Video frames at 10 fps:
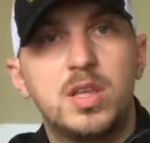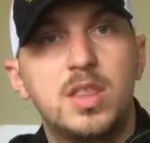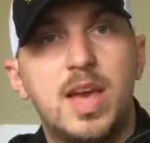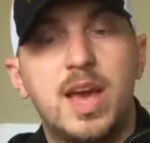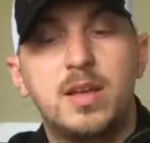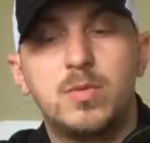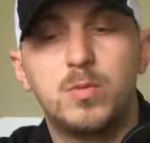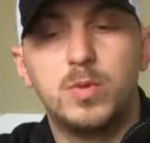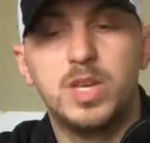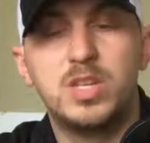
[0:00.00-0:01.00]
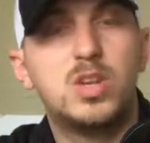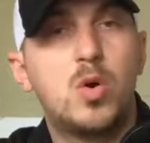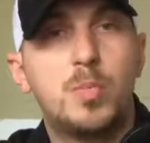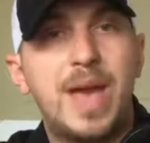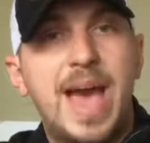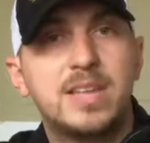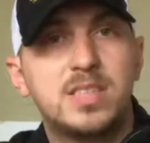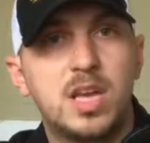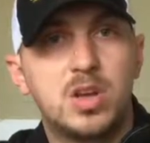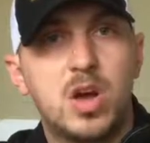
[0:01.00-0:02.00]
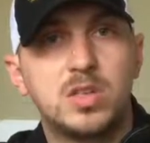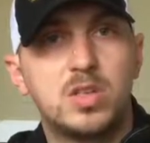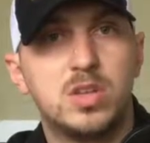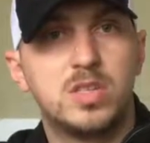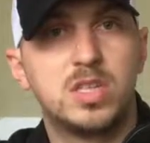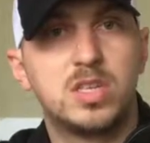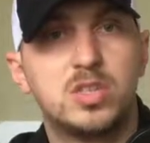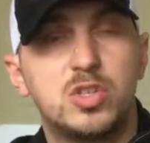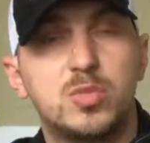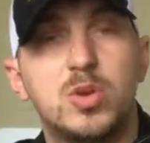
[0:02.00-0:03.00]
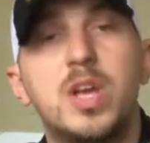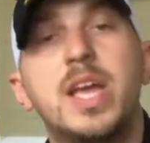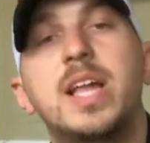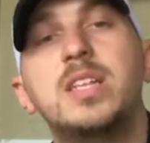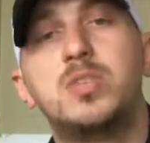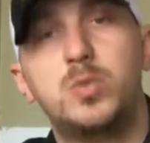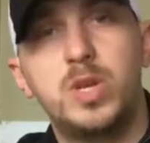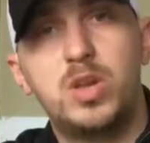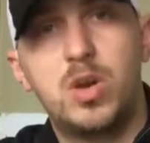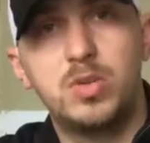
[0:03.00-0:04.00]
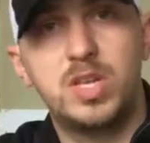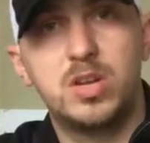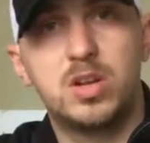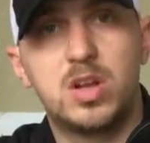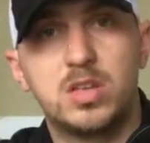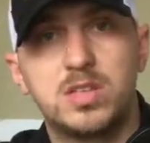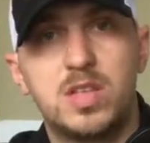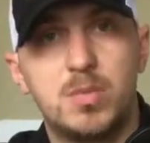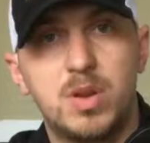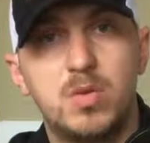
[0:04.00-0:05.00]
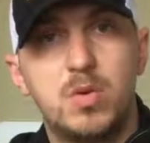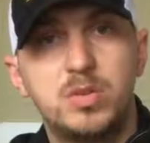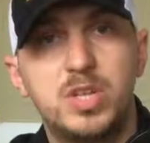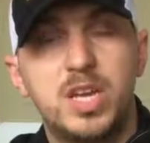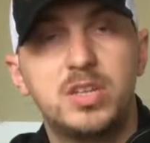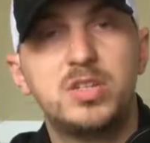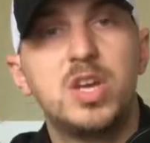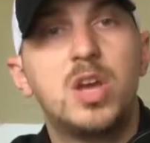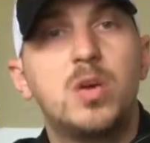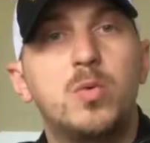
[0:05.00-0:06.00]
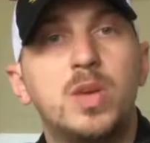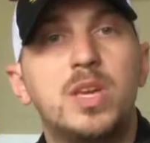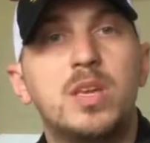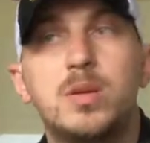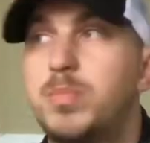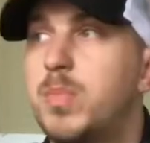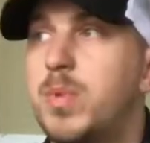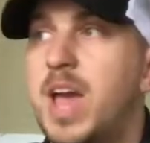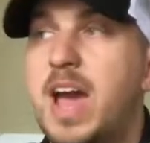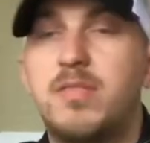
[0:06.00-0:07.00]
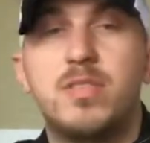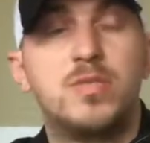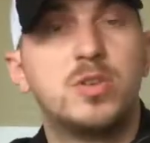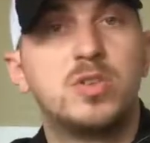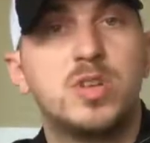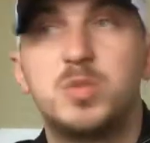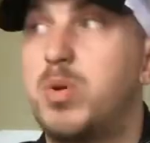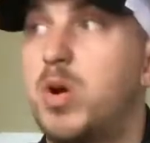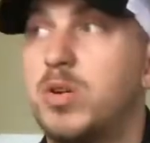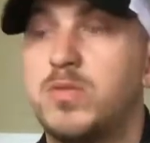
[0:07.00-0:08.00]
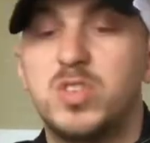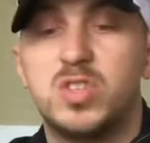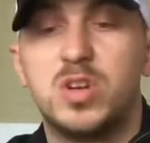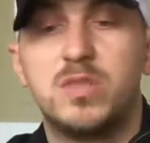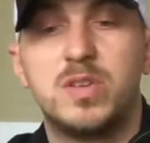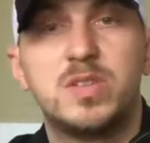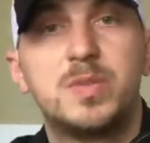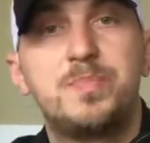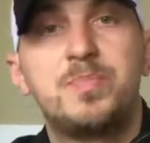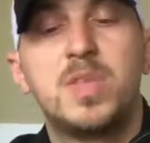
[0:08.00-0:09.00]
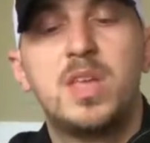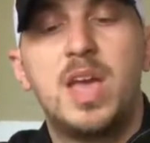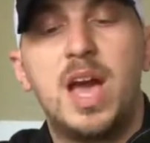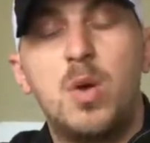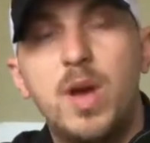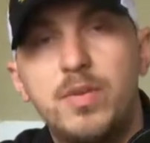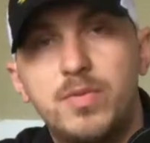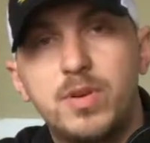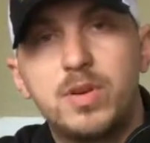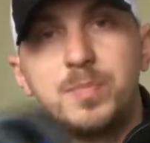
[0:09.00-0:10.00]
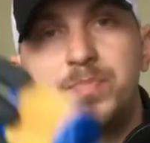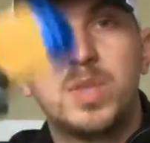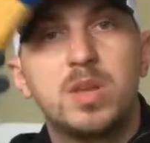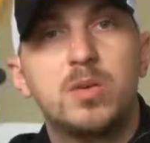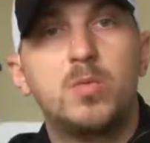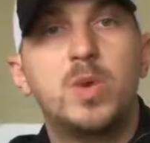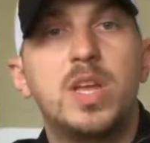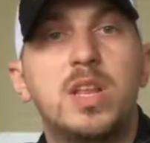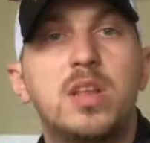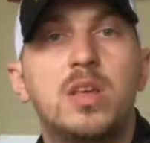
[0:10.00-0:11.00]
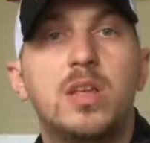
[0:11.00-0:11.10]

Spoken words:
that we don't pass that cost on to the consumer. At least we don't here at Cost of 10-Minute Oil Change. We have the filter as part of the service. However, when